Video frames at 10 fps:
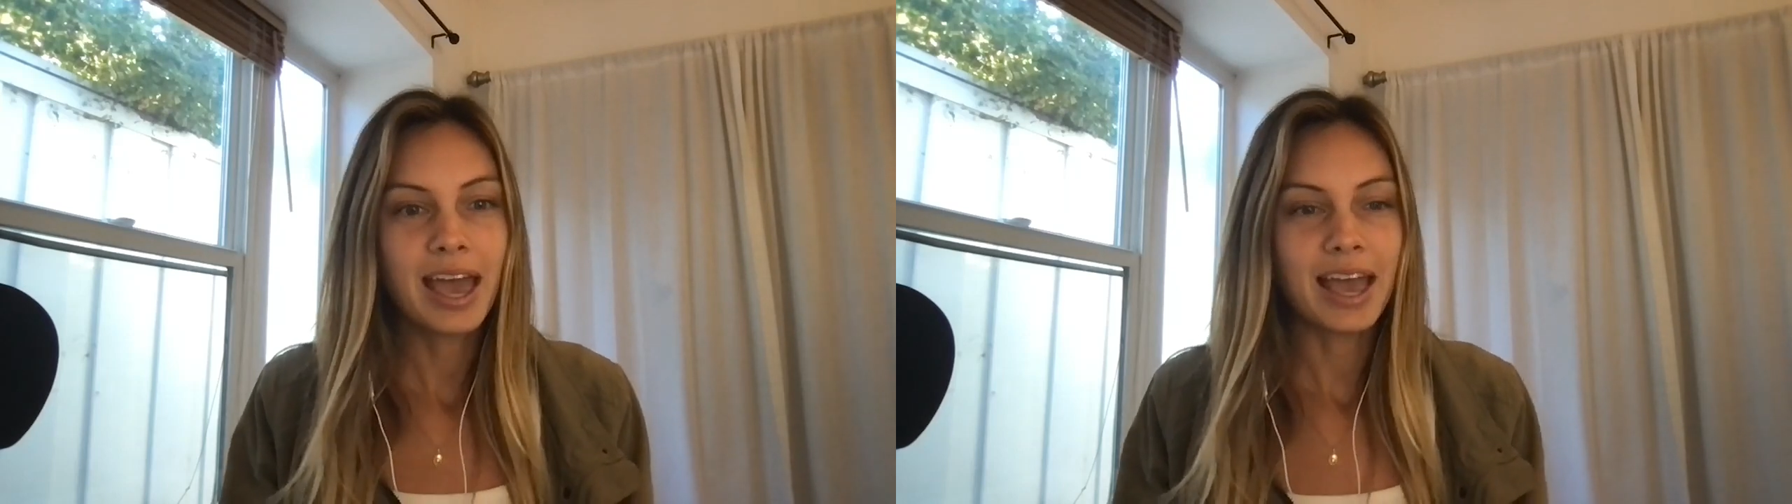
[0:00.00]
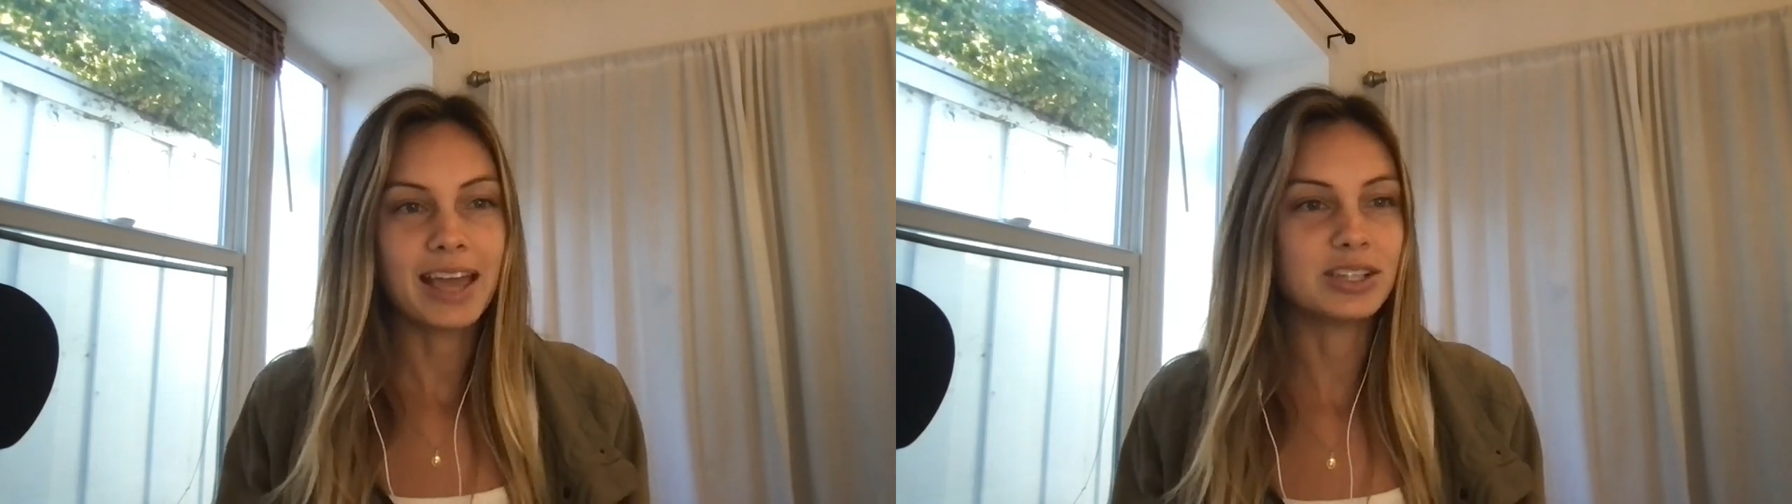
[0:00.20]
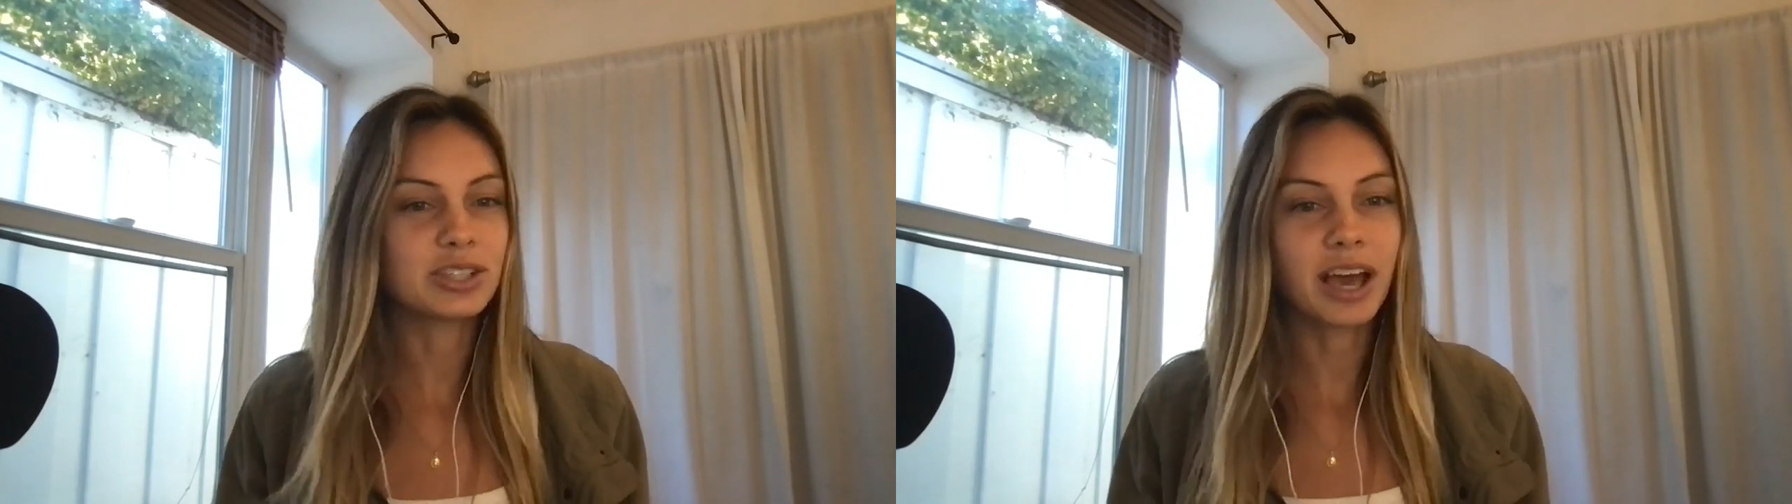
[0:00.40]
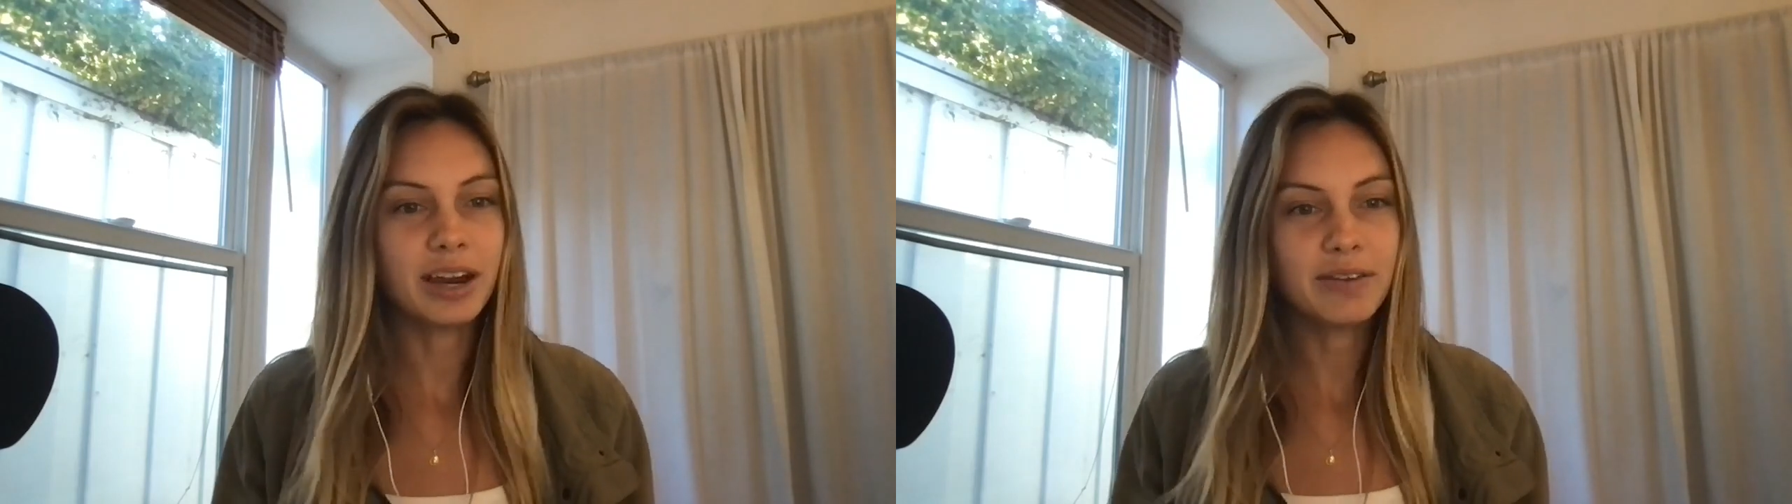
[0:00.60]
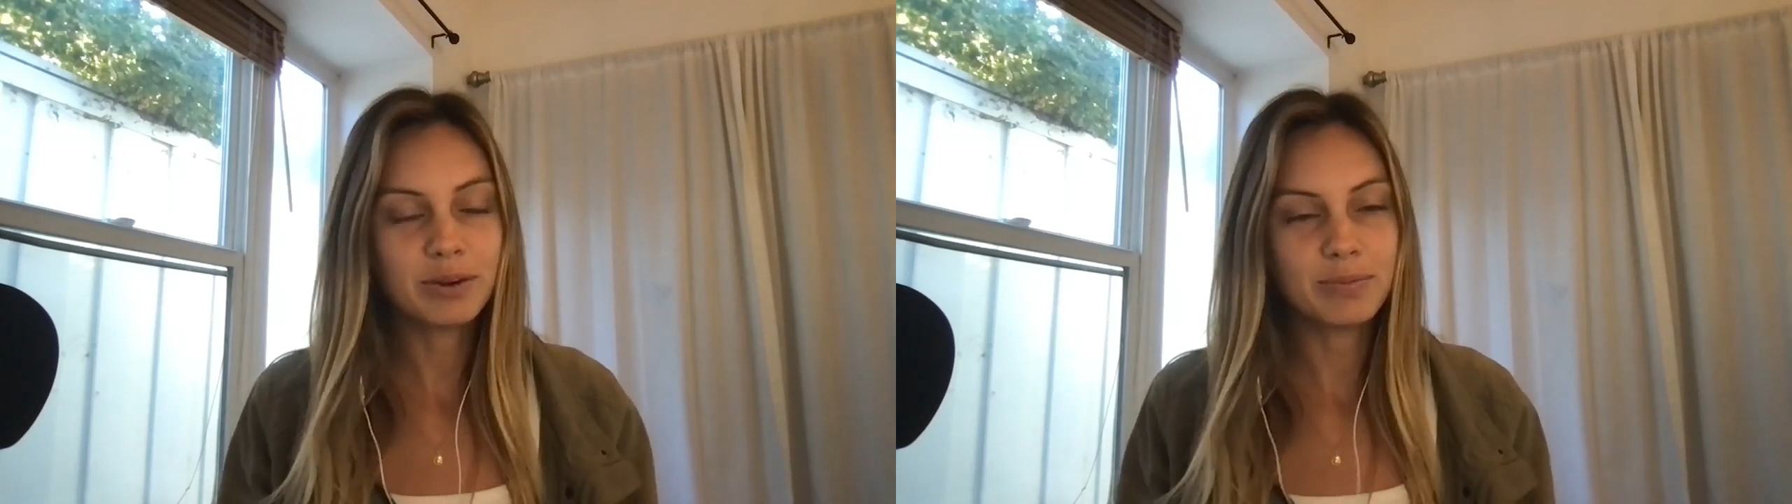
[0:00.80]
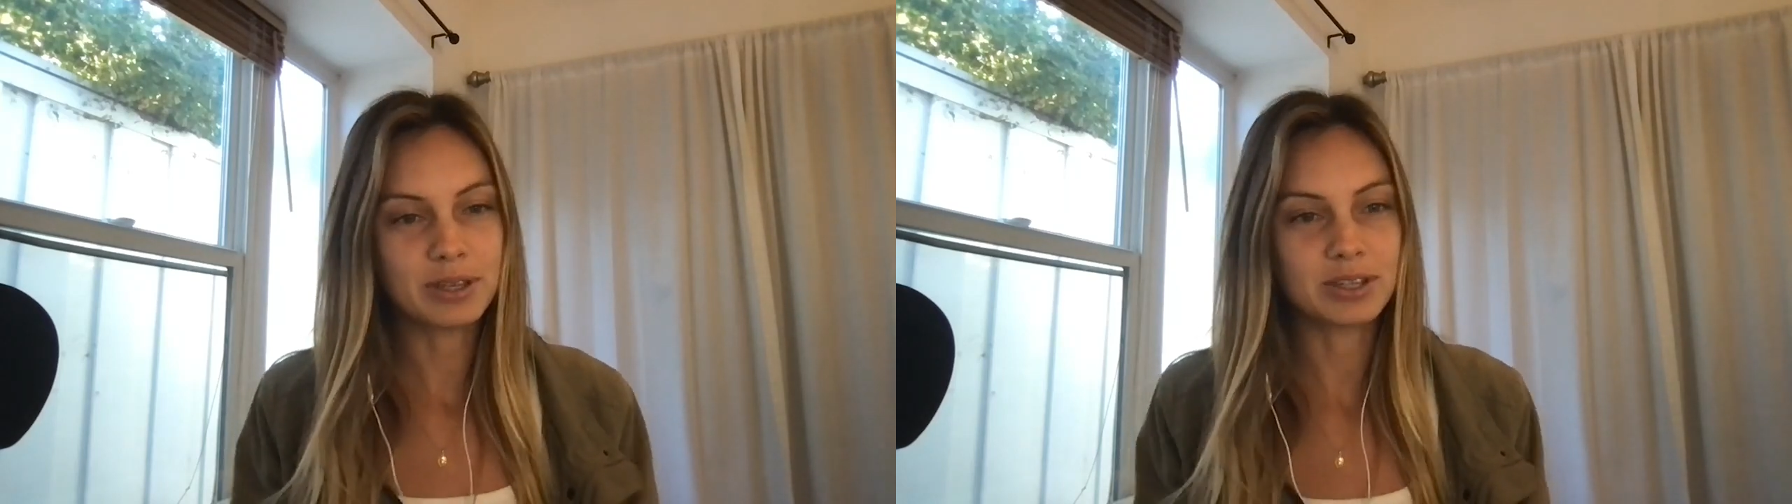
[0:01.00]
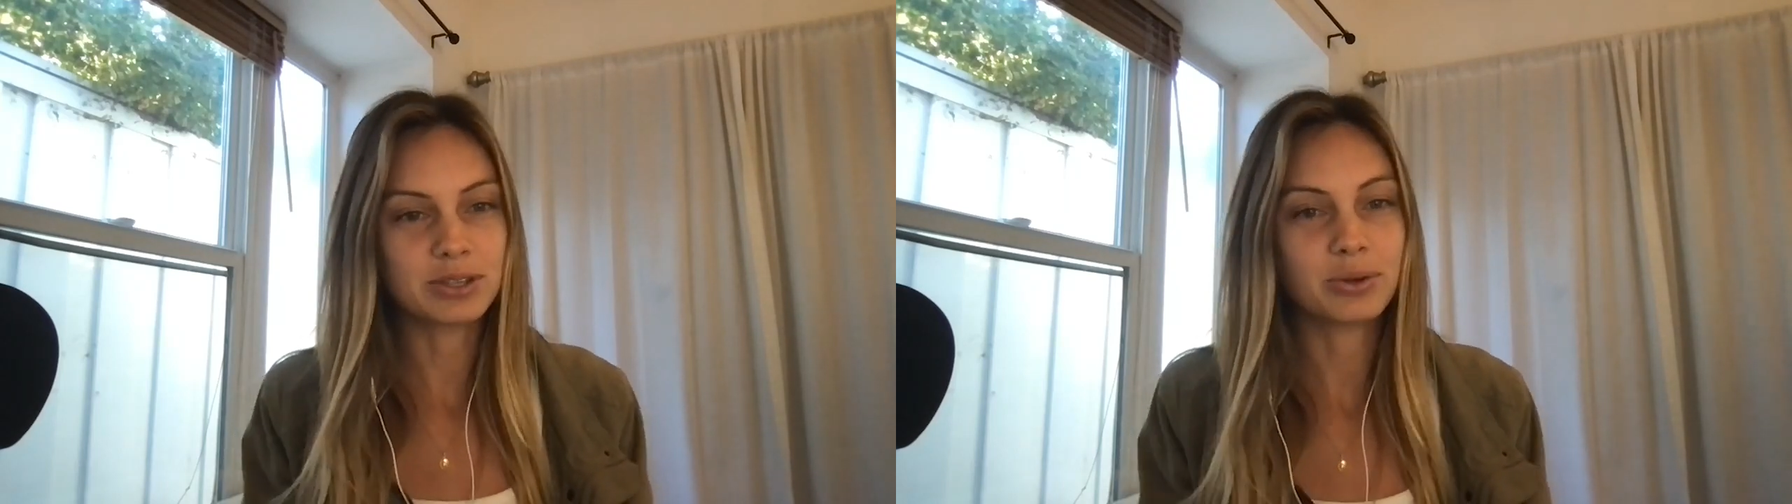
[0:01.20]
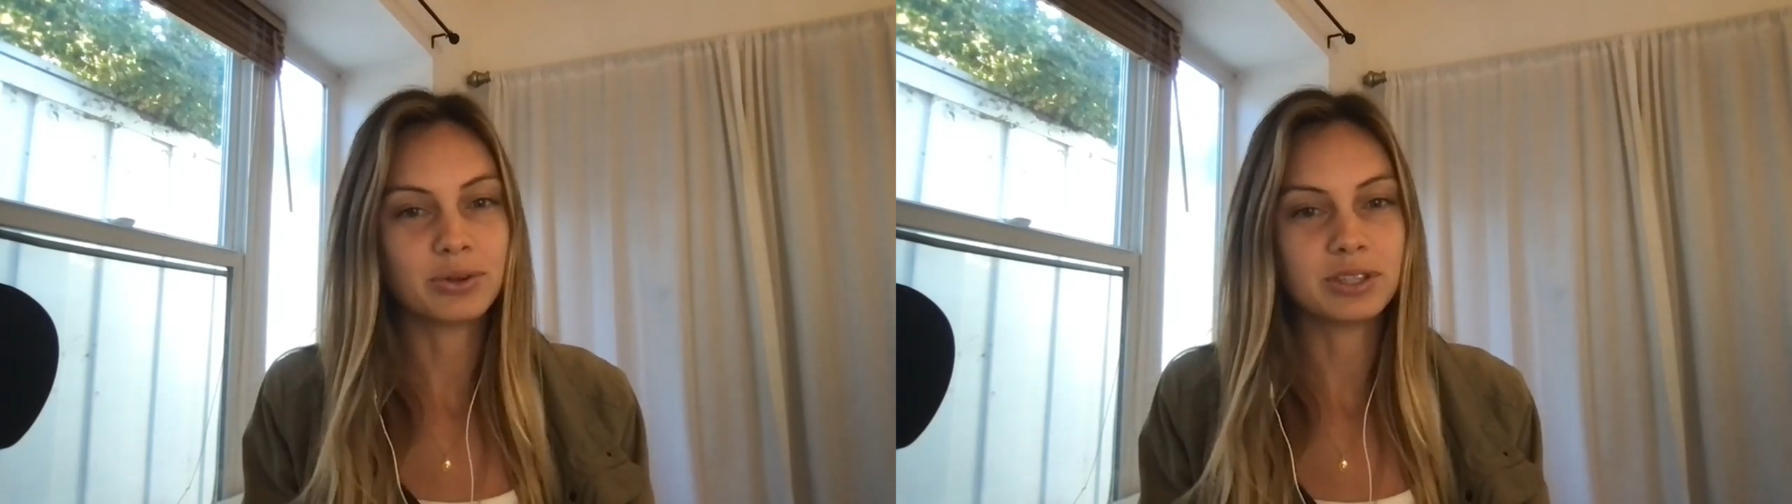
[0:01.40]
and just kind of their business
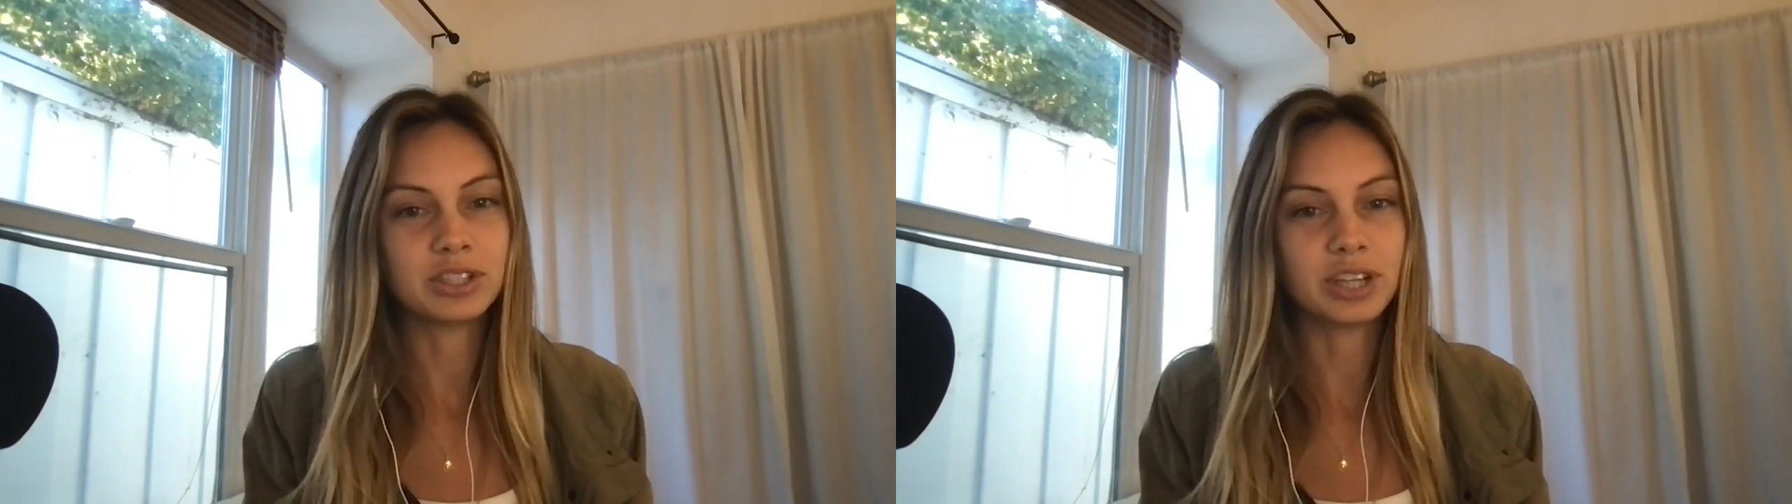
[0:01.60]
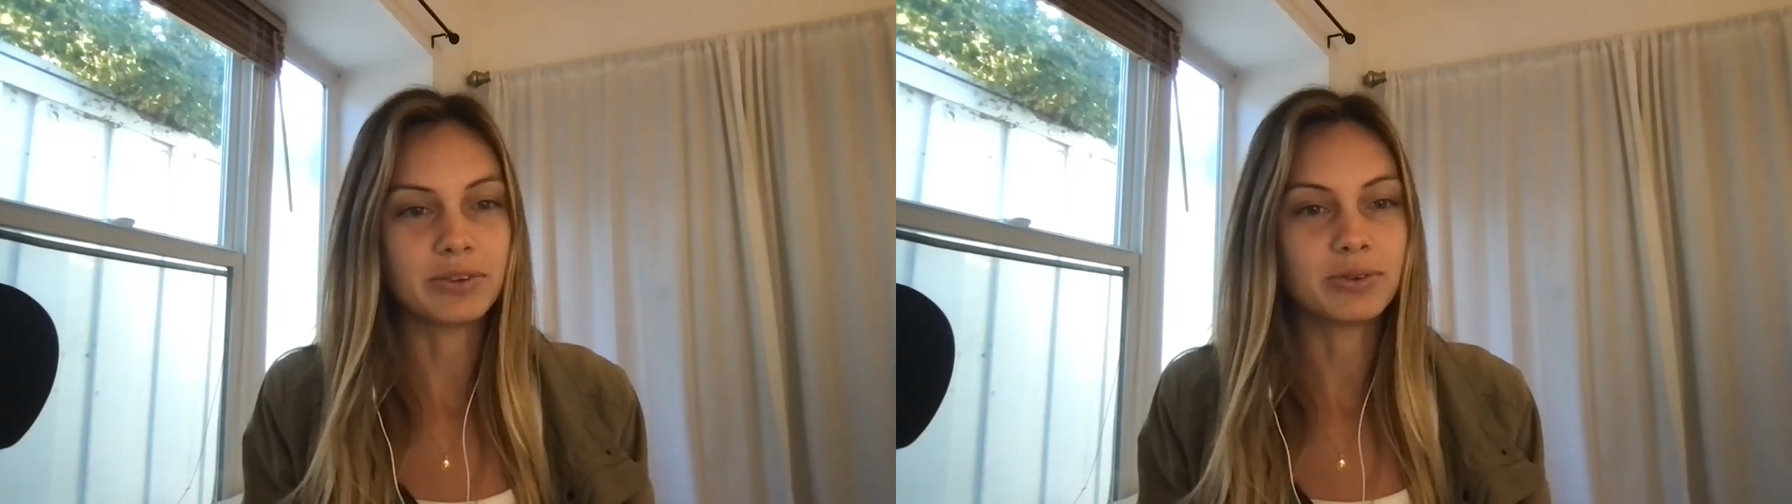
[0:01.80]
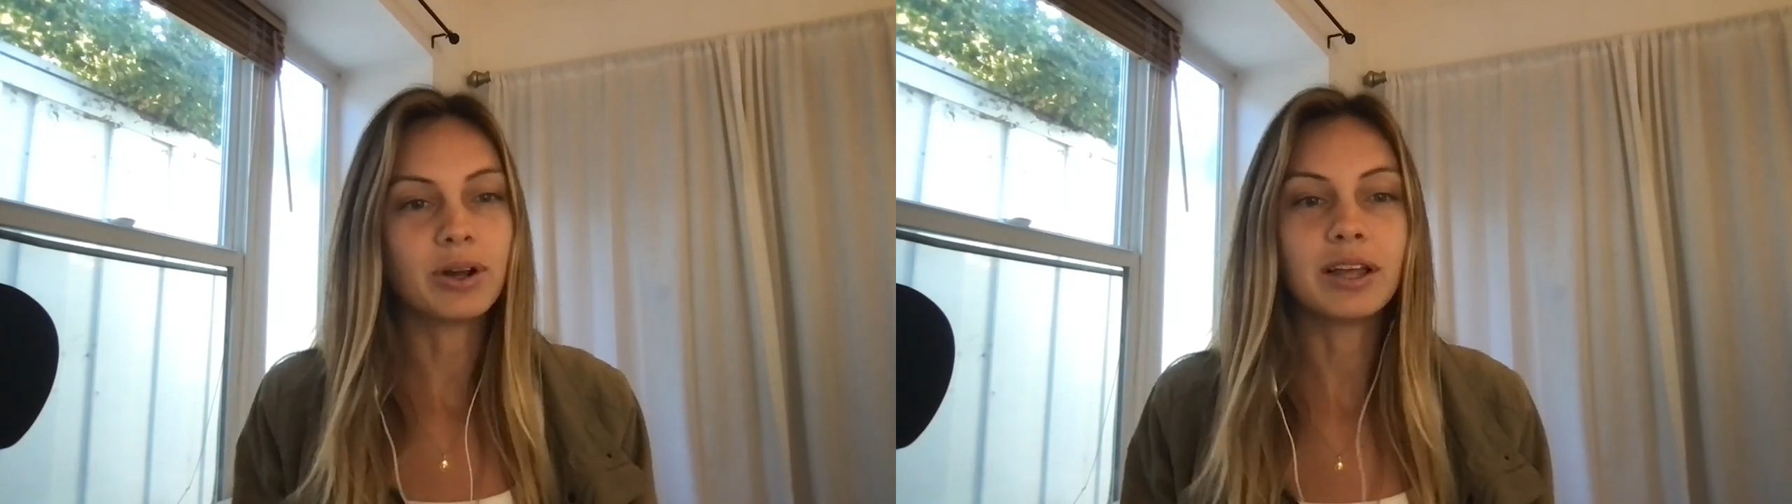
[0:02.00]
goals in general,